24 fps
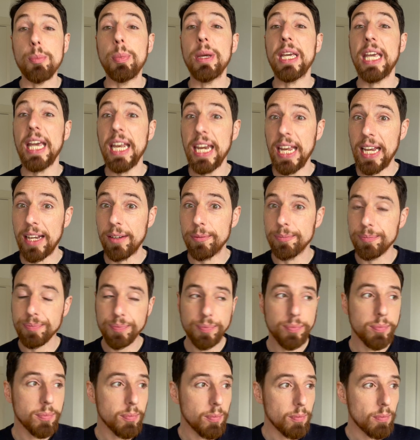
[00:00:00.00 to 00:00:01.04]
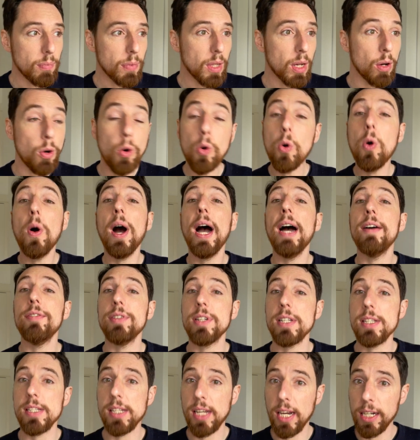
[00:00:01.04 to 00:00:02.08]
beginning, or have a
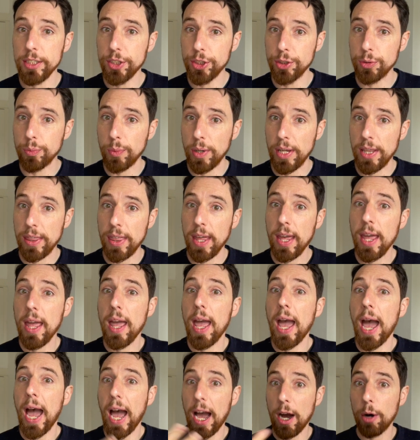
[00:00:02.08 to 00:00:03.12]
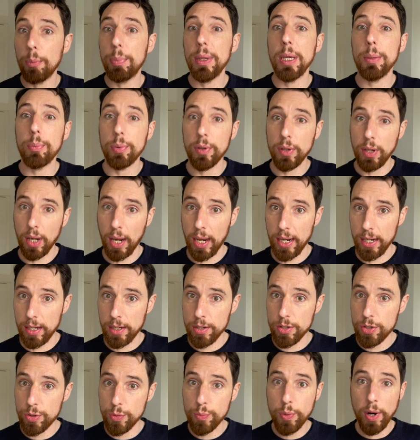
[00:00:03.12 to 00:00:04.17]
discussion with how people would
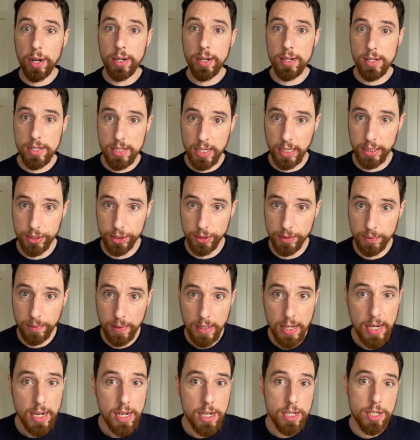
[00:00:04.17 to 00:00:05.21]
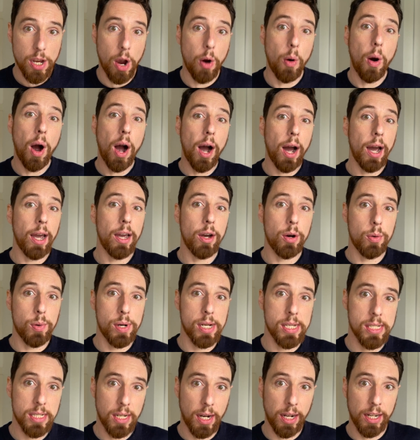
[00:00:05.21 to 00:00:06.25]
like to run a session. So I
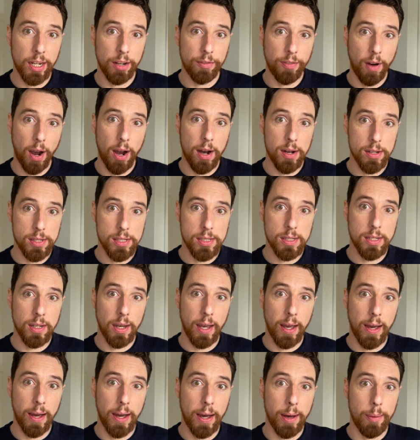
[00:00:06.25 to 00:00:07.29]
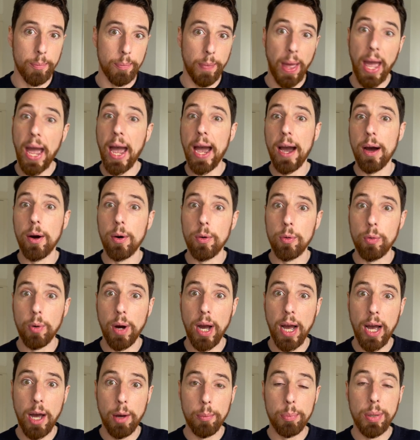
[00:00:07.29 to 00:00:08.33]
always kind of ask how
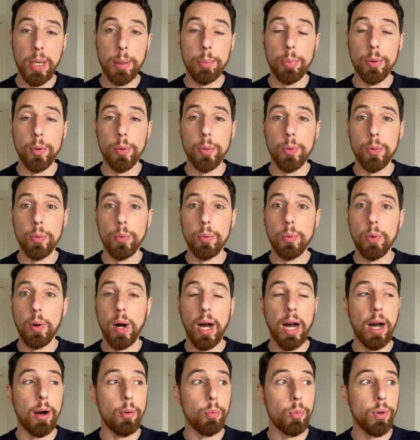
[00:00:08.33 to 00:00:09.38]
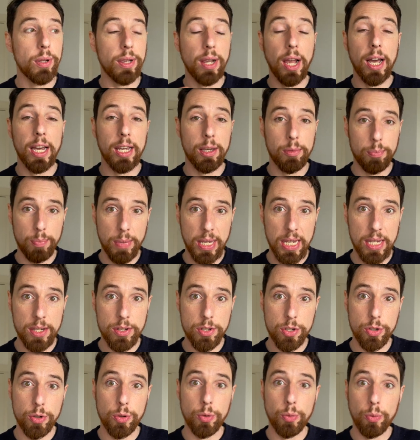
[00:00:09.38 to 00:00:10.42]
people would like me
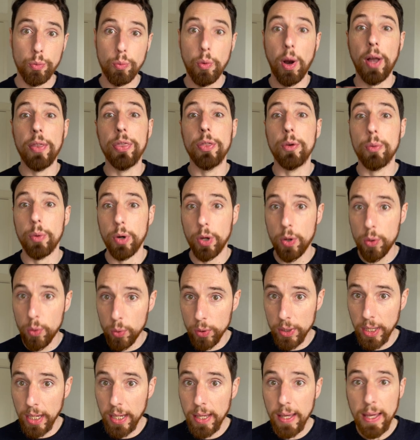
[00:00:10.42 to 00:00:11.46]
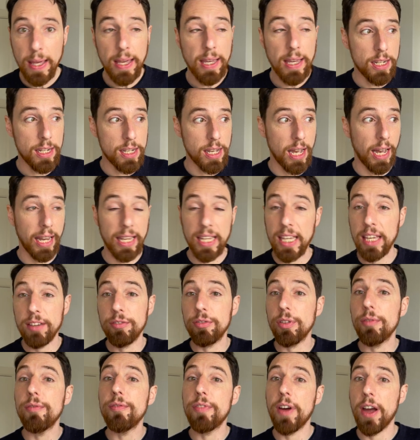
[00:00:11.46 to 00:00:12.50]
to run the recording and give
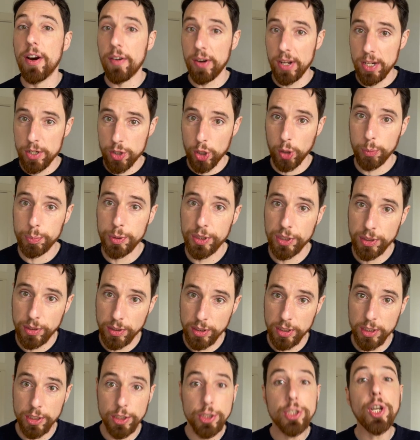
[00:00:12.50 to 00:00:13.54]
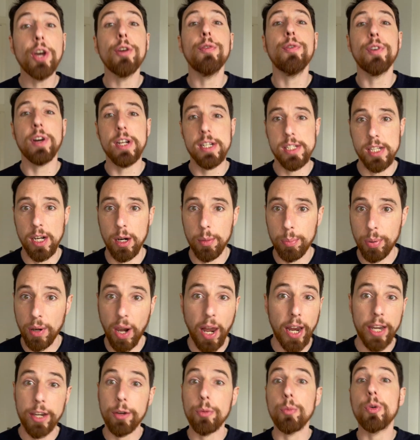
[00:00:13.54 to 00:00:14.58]
them various options. So for example,
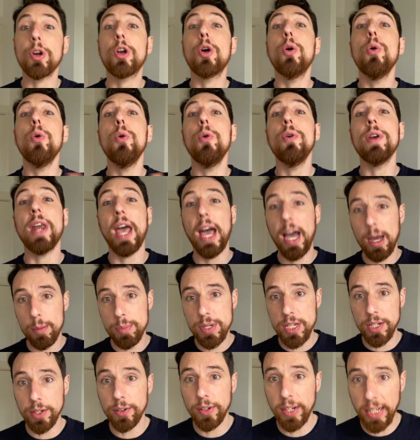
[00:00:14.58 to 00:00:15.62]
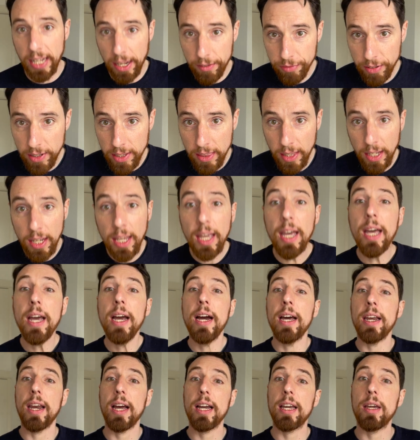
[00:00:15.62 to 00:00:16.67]
I can record absolutely everything
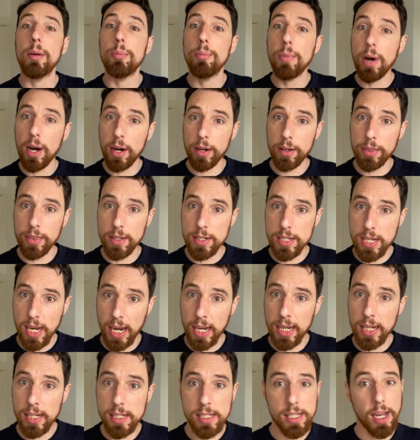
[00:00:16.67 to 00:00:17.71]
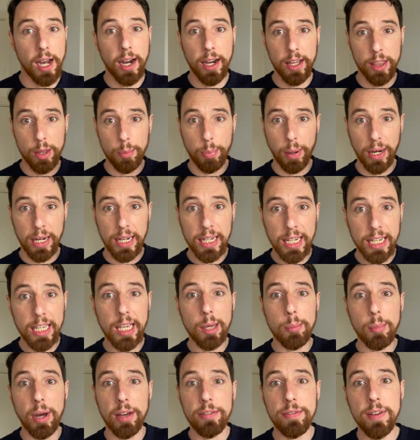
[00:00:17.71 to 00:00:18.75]
and I can mark the takes either by
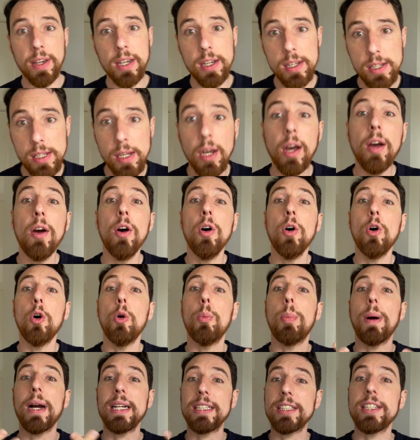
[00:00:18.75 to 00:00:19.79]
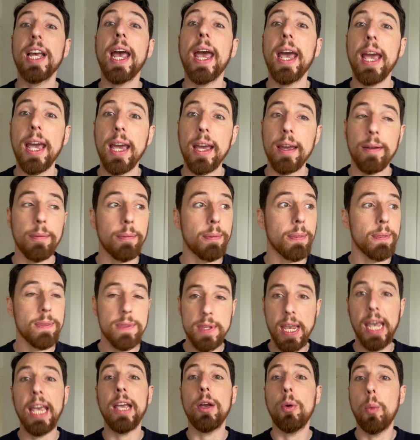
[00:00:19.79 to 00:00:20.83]
clicking my fingers or by saying
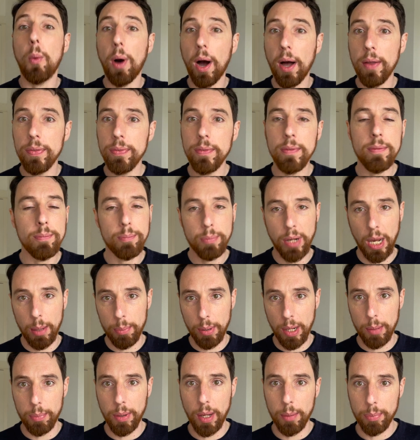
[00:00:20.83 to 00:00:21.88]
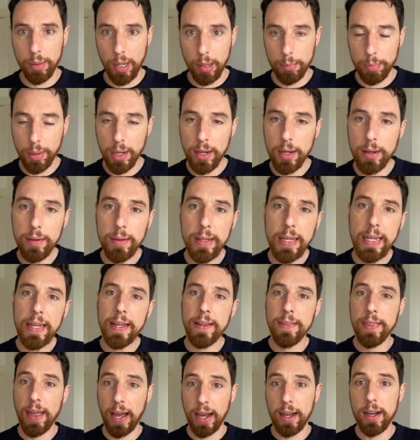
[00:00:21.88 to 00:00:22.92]
take one, blah, blah, blah, blah, blah,
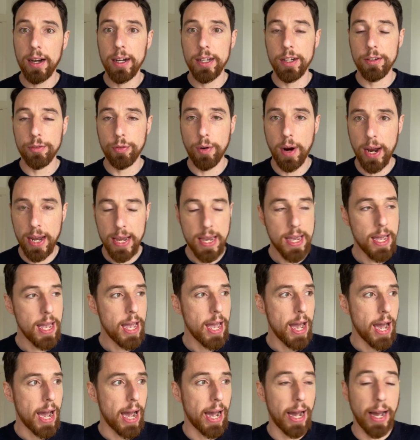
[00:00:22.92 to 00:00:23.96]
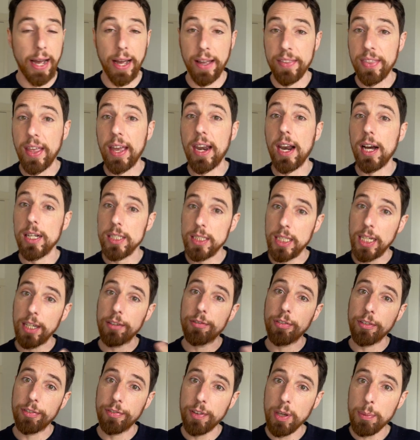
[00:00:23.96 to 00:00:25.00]
that kind of way, and then asking
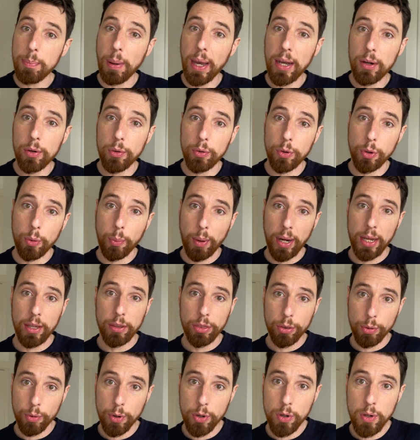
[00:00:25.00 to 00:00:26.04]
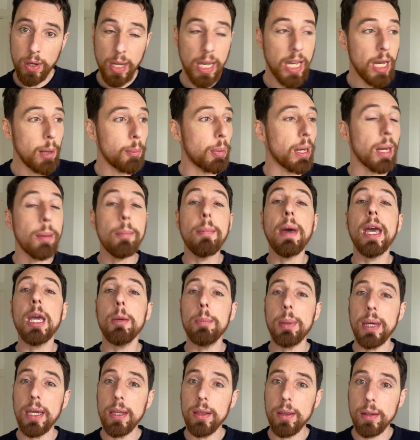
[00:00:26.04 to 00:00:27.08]
for feedback all the way through. But it may
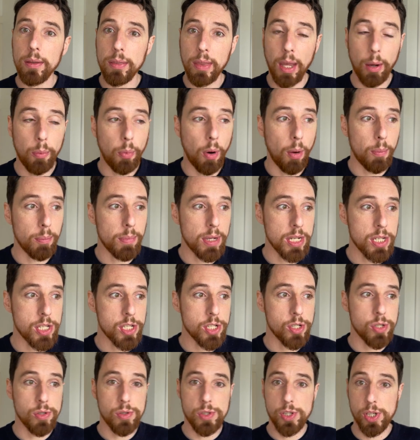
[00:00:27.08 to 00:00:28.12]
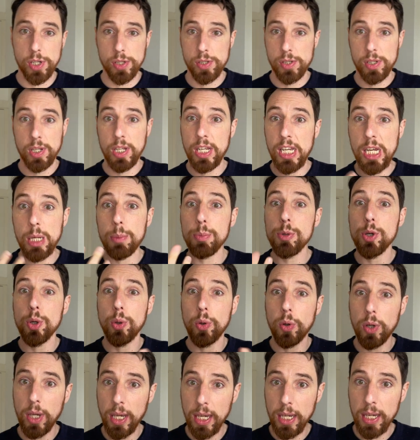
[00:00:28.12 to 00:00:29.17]
be that they want me to just keep
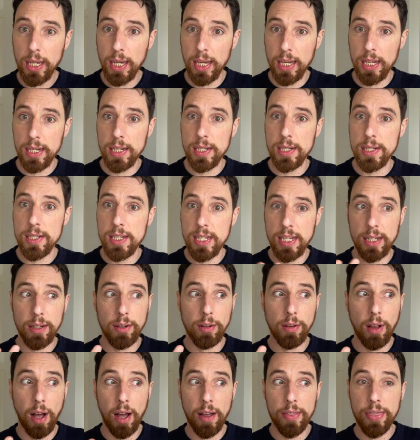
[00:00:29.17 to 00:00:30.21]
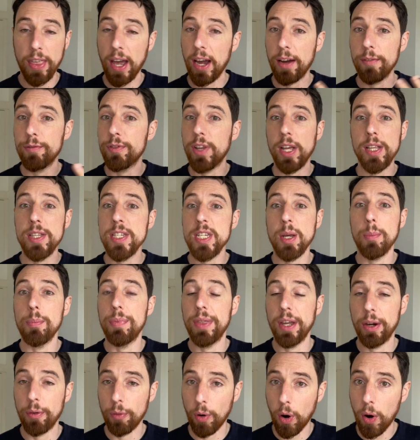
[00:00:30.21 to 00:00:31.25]
talking until I've done
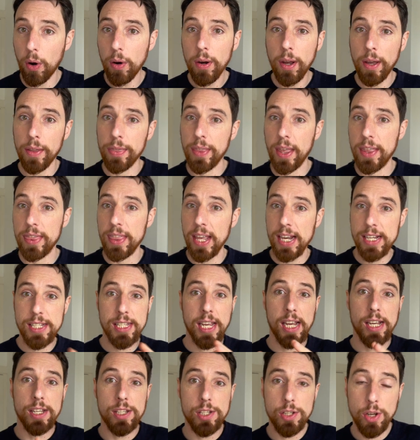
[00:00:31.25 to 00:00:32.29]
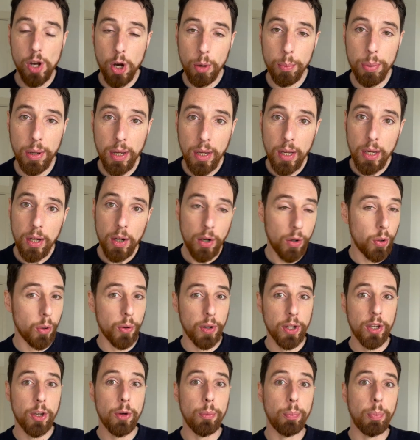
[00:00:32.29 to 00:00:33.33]
something wrong and then they say stop,
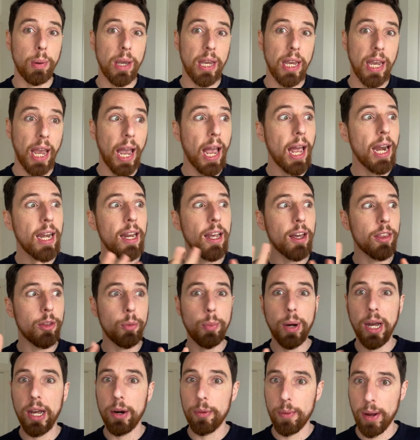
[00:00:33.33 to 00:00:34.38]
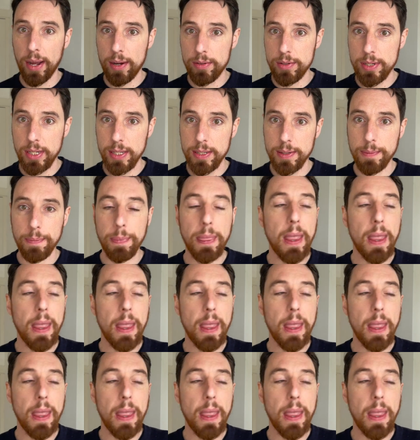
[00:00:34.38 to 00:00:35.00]
or it could be any other way around it.